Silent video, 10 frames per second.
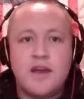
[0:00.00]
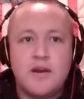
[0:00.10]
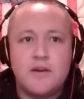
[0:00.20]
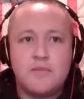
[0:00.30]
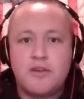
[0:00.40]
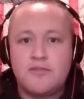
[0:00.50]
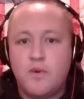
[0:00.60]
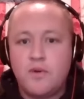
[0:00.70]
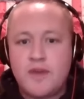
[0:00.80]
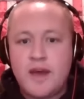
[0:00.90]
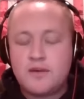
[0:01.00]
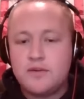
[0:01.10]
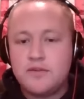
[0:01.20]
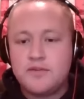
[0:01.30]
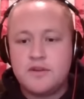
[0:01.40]
Howard breaks 4
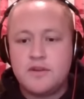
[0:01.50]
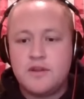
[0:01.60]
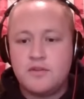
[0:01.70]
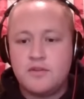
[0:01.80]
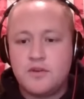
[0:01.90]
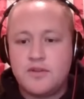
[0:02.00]
tackles and it looks like